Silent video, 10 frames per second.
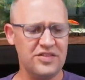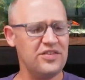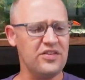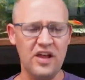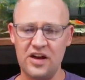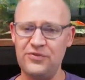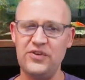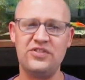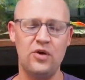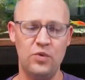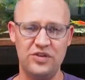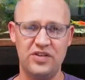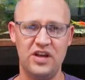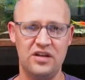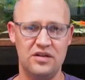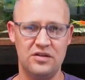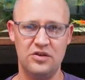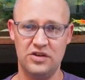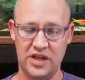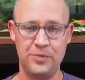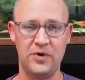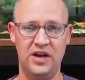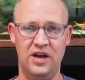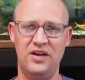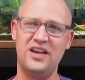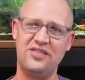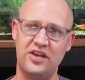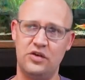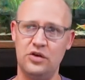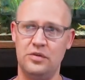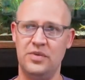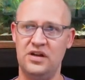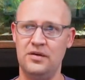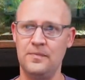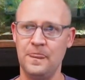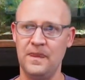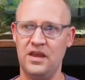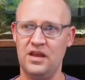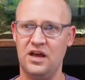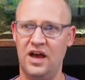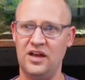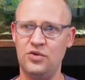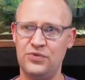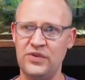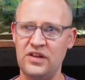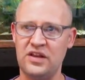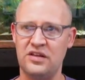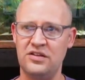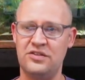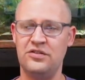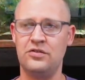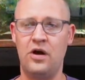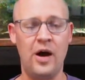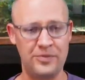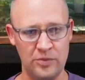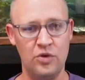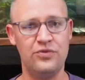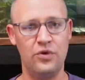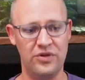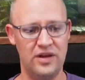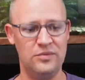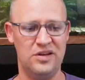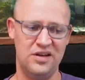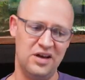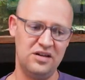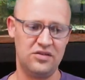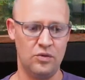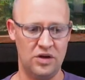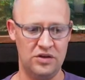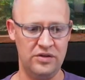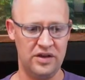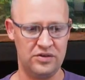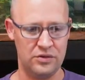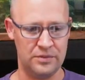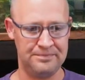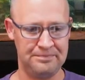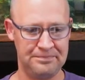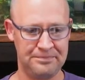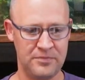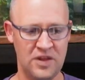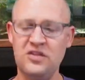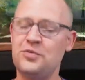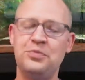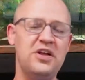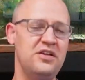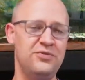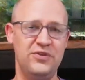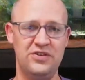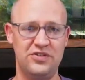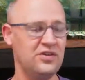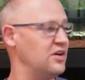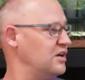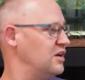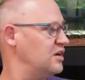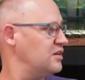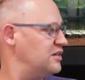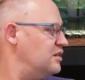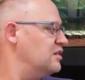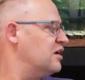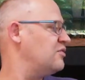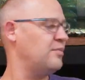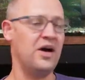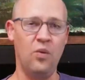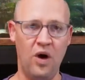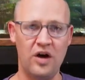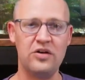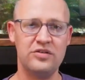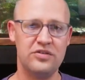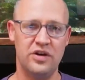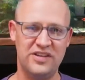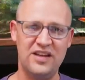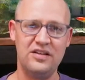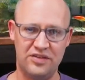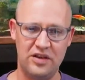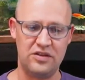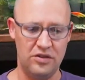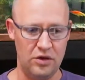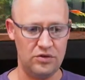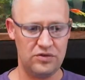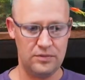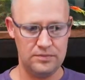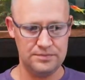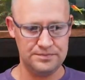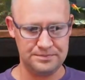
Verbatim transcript: There's just a lot of fish I wish I could keep right now, and I guess I could, but I don't feel like conditions are optimal for them, and I just don't want to do that to them. There's plenty of fish that love my water, so I tend to stick to those.